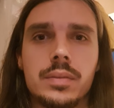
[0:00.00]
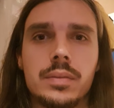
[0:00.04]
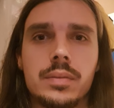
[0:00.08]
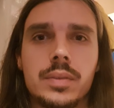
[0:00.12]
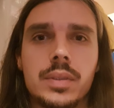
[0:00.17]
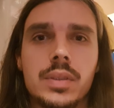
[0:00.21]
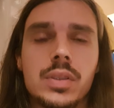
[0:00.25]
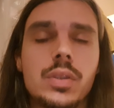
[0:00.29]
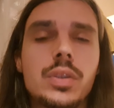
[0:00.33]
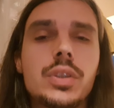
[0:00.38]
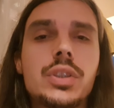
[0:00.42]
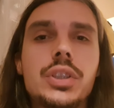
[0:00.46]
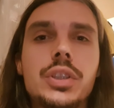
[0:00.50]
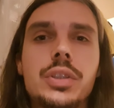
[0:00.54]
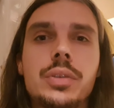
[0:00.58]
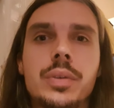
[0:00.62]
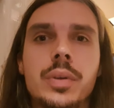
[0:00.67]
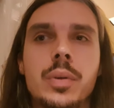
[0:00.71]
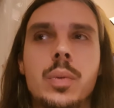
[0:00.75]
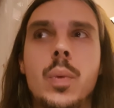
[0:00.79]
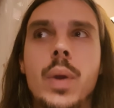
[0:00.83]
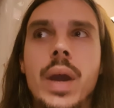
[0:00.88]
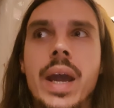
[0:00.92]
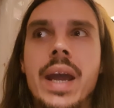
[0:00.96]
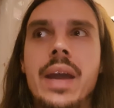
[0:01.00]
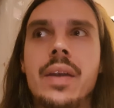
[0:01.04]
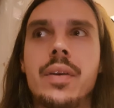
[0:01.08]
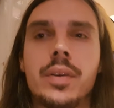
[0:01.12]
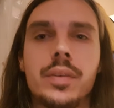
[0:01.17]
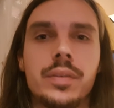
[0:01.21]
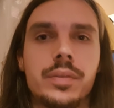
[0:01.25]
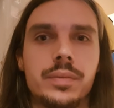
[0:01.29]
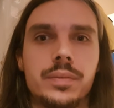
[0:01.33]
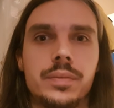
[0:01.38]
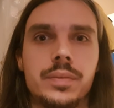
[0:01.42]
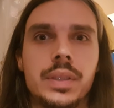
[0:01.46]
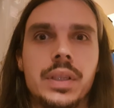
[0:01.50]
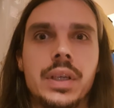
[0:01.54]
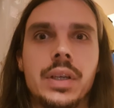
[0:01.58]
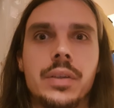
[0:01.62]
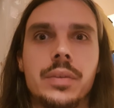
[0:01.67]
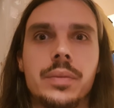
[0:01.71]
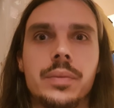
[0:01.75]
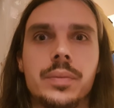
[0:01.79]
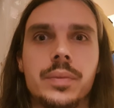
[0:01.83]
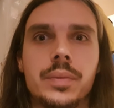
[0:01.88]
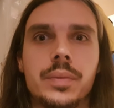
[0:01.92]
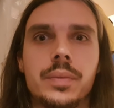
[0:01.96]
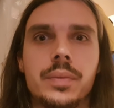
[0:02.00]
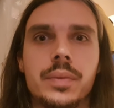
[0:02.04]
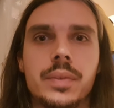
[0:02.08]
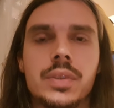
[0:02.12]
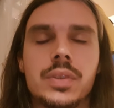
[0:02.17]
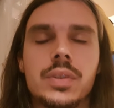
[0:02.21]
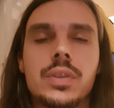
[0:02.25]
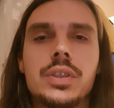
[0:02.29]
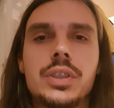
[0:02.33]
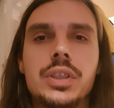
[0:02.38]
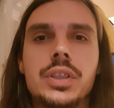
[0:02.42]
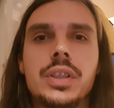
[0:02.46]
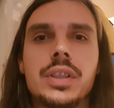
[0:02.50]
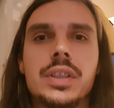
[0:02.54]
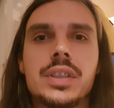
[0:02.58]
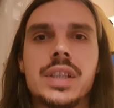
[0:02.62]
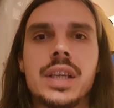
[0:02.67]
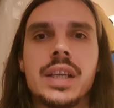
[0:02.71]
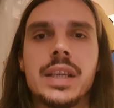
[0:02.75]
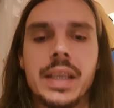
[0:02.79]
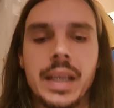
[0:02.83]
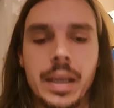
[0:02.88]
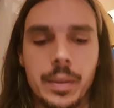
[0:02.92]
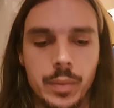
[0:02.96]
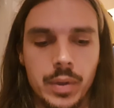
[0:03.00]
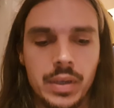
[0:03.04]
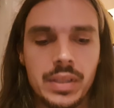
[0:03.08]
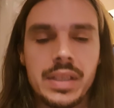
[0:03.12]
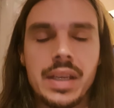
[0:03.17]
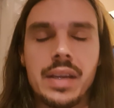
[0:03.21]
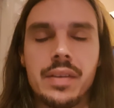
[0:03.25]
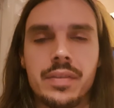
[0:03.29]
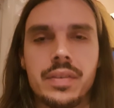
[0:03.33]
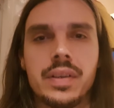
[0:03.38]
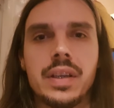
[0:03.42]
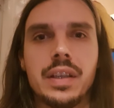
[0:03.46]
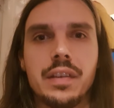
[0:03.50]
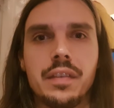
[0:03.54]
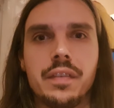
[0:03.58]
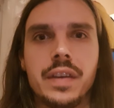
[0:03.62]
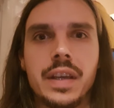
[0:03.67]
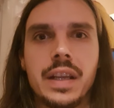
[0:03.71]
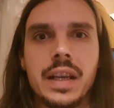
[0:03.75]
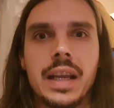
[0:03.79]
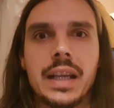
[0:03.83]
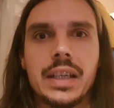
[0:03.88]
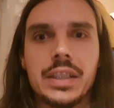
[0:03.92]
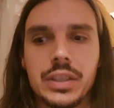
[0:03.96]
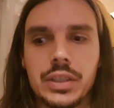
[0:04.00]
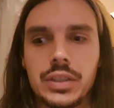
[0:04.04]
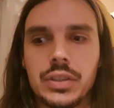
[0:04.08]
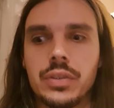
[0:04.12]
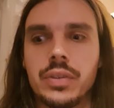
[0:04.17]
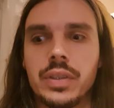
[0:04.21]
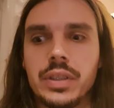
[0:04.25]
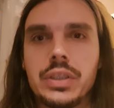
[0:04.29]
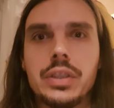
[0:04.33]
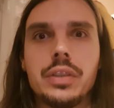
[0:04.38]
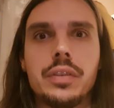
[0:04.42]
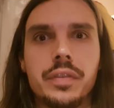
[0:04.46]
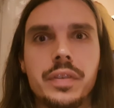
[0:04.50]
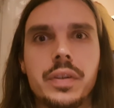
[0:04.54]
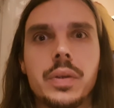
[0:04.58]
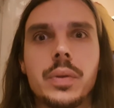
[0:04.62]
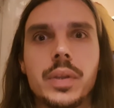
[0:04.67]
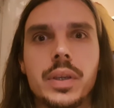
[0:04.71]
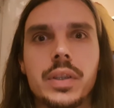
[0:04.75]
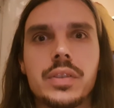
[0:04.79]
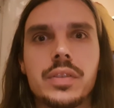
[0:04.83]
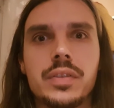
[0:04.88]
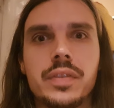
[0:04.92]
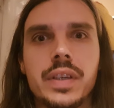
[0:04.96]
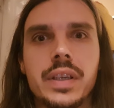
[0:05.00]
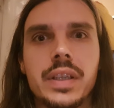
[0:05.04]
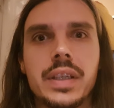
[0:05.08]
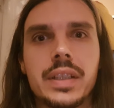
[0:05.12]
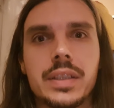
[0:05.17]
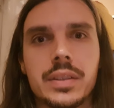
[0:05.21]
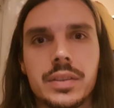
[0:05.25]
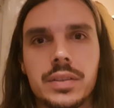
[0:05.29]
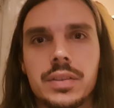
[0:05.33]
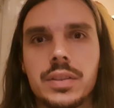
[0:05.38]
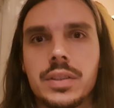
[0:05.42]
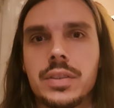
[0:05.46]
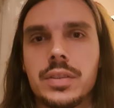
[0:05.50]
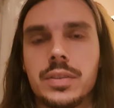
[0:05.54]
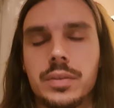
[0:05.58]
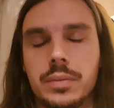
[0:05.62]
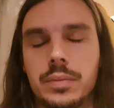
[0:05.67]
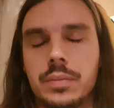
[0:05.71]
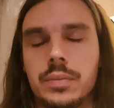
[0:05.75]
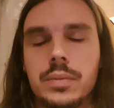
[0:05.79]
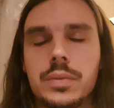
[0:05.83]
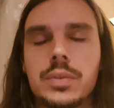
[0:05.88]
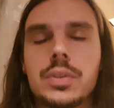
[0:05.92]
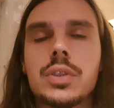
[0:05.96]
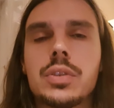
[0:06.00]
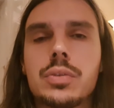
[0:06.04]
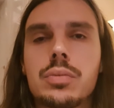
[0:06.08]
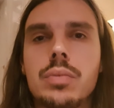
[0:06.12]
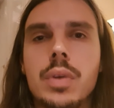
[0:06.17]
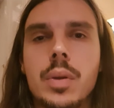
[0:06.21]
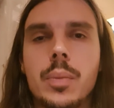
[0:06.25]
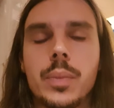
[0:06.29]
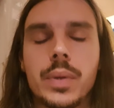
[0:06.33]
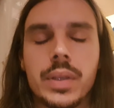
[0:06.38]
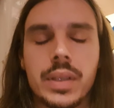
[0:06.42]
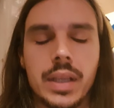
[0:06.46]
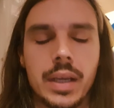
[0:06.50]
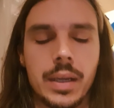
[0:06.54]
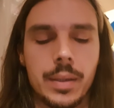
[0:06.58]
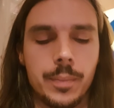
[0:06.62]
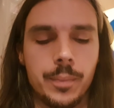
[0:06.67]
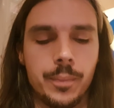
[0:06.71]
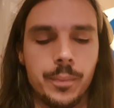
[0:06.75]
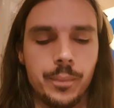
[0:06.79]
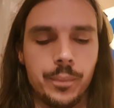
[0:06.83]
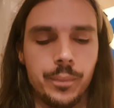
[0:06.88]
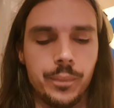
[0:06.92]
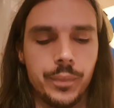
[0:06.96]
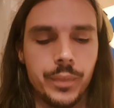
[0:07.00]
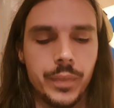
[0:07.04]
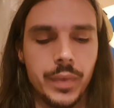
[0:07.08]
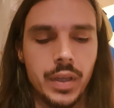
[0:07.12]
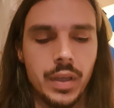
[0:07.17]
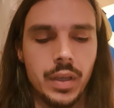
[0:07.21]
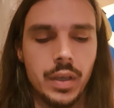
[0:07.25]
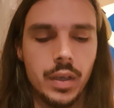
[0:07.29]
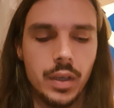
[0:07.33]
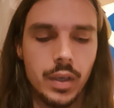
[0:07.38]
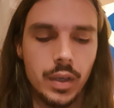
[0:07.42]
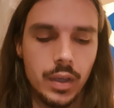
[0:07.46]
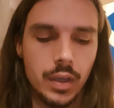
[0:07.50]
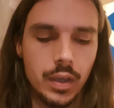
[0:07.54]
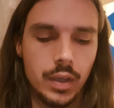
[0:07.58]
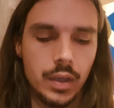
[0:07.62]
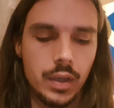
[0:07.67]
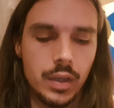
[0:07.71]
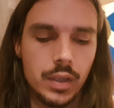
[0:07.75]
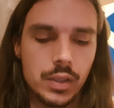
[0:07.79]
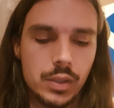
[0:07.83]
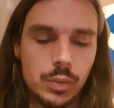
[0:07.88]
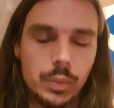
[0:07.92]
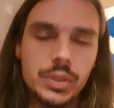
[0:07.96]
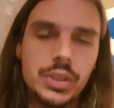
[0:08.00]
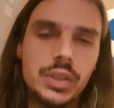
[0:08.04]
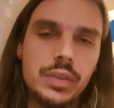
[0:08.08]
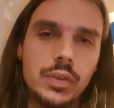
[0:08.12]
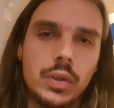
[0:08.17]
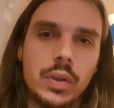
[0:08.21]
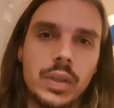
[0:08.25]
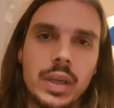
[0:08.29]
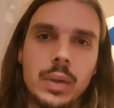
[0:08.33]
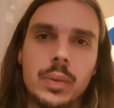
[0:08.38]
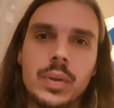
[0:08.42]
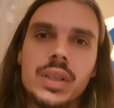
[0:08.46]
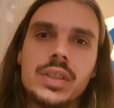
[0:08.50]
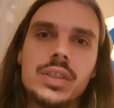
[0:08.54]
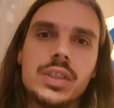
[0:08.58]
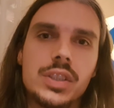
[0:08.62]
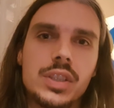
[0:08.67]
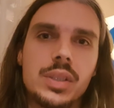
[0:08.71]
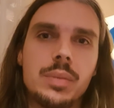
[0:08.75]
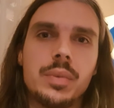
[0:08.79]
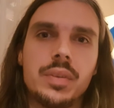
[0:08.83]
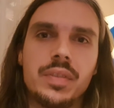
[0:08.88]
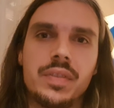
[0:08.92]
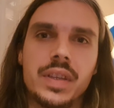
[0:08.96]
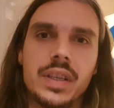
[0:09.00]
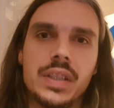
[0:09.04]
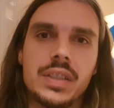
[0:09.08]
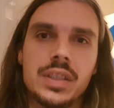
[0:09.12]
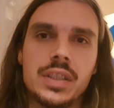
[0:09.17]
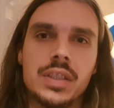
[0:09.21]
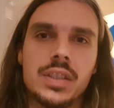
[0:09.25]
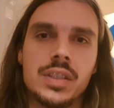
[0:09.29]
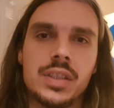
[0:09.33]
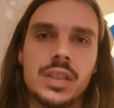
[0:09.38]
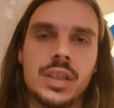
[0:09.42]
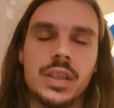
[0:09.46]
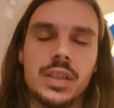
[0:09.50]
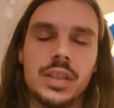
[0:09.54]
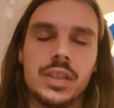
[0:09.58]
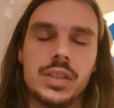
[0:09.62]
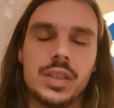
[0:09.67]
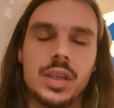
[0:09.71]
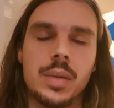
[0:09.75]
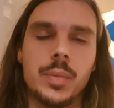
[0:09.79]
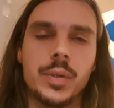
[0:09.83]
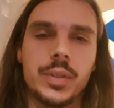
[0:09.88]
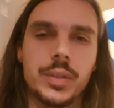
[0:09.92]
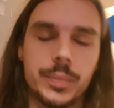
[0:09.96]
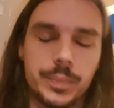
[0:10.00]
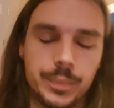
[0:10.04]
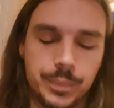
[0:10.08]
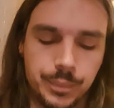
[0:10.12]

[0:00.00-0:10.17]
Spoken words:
As long as you're aware of, as long as you can say, yeah, I definitely feel anxious, or I do feel those feelings, just run with that. So once you've got that, well, let's assume the feelings in your stomach.